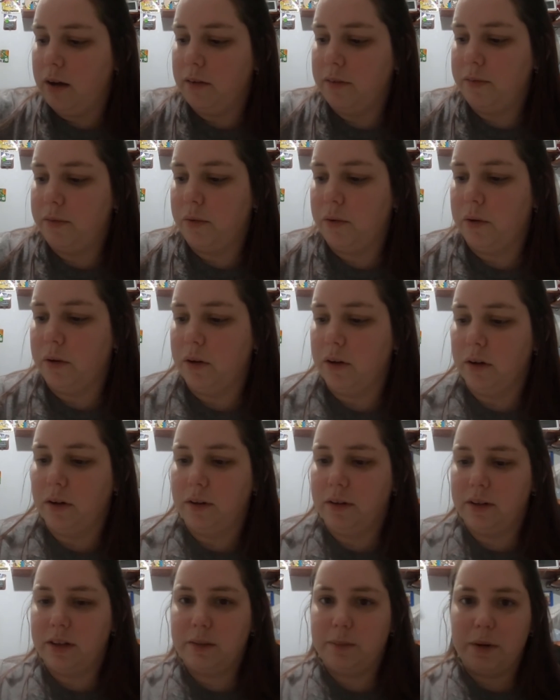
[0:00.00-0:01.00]
For
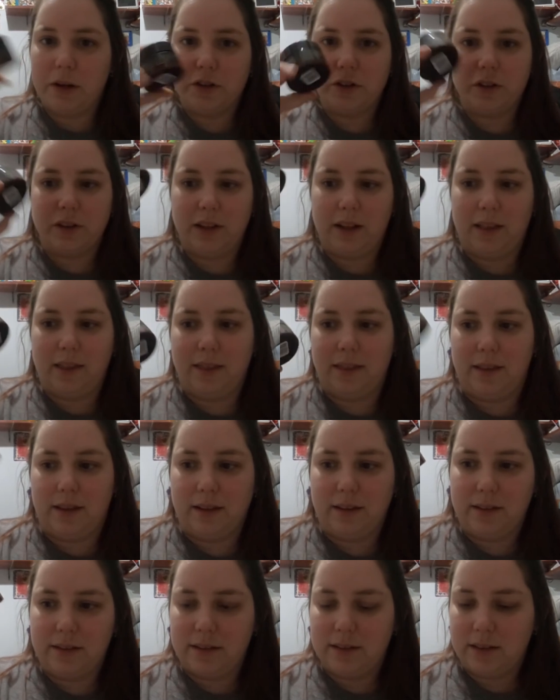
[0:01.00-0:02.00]
especially
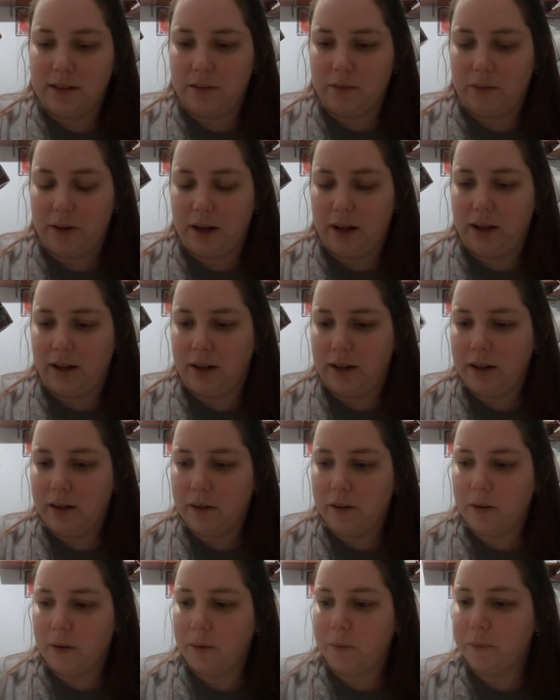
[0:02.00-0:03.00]
this right
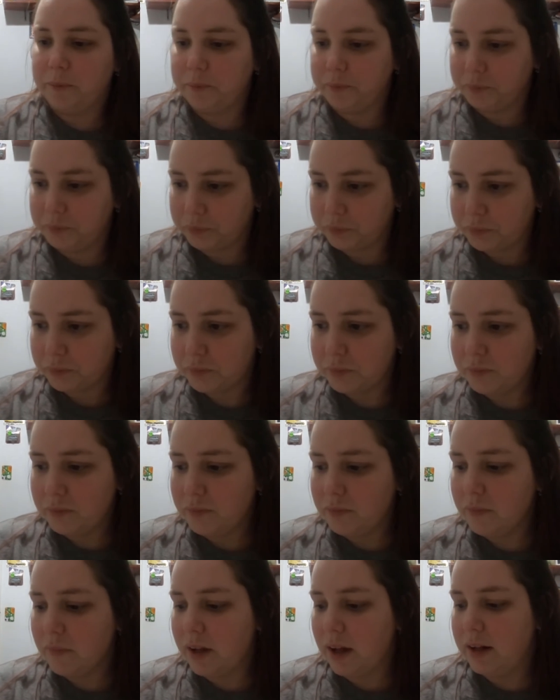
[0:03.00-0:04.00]
here.
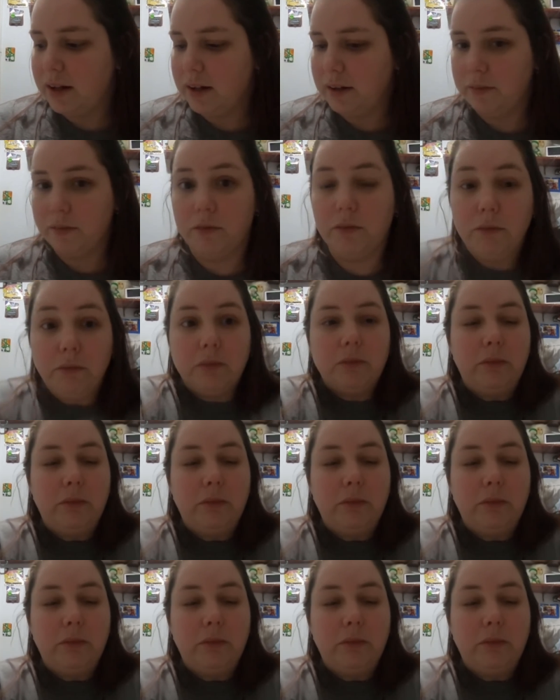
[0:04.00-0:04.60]
I didn't...